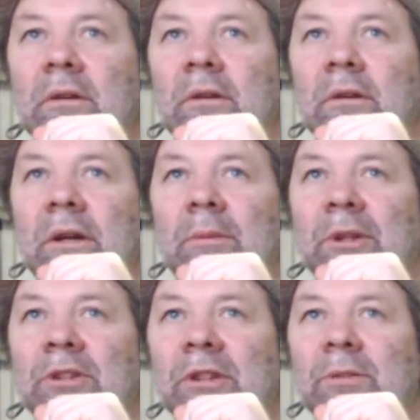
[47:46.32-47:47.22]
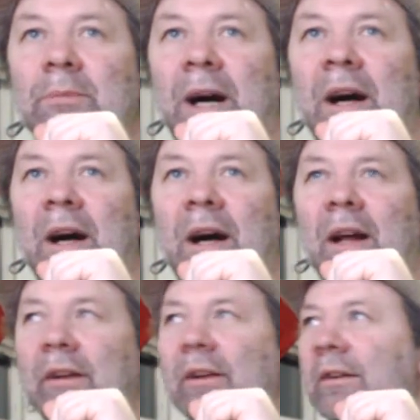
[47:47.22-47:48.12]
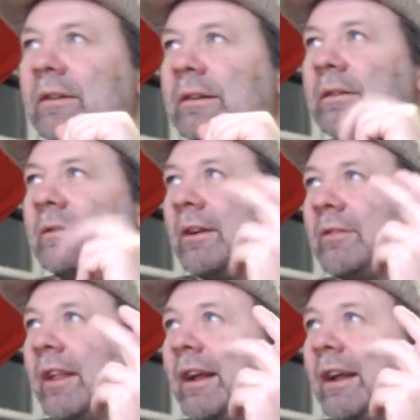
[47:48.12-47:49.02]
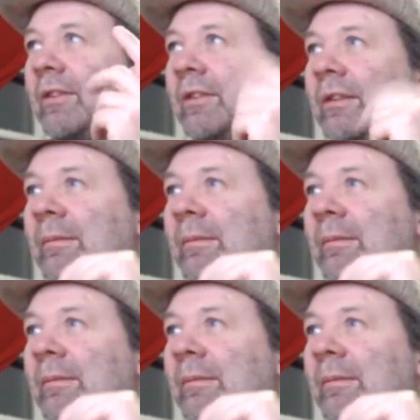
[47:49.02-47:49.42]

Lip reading: Well, I'm just bod. Whatever that is.